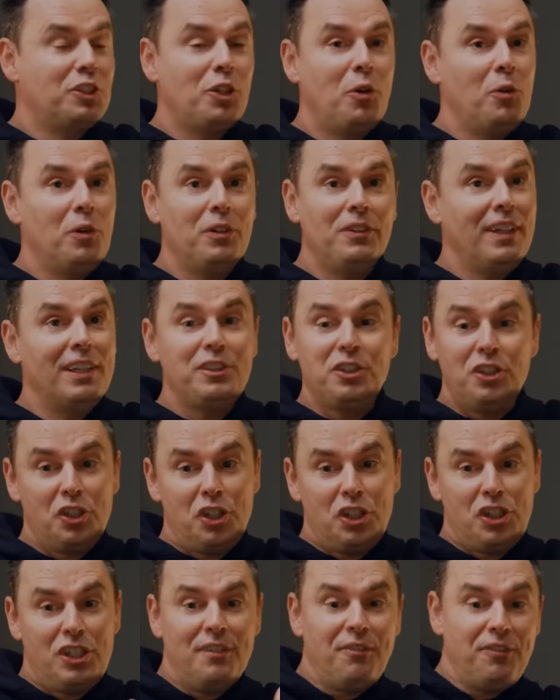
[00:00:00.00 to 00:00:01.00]
So let's
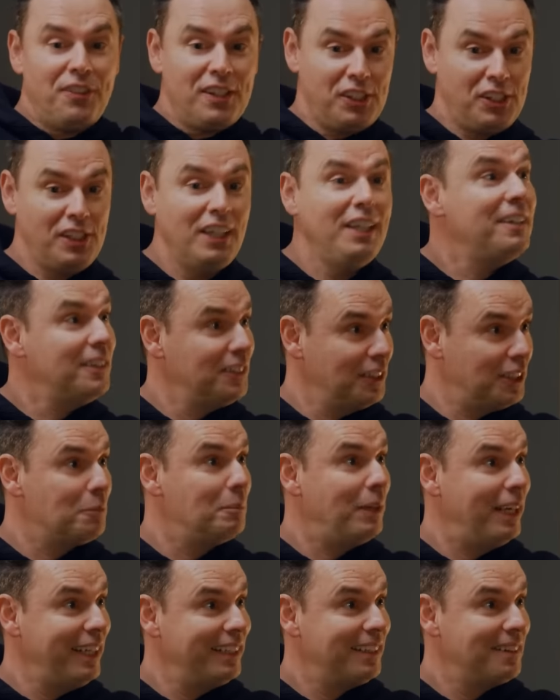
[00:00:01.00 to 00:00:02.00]
just shift the scene a little
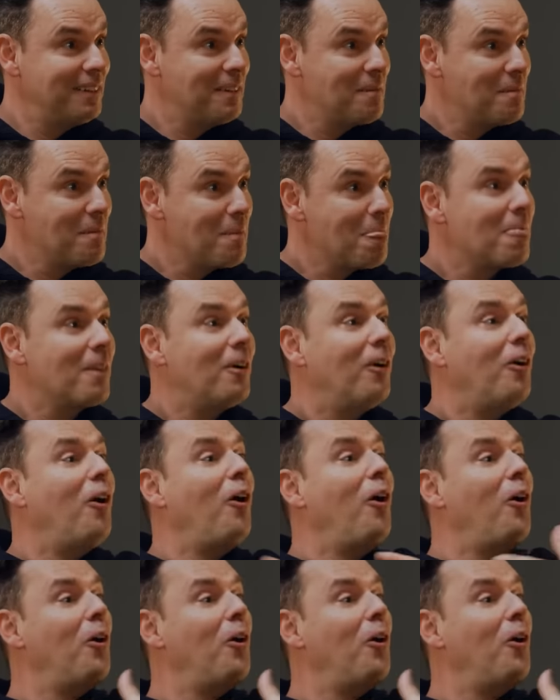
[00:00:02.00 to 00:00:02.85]
bit. Yeah, let's shift.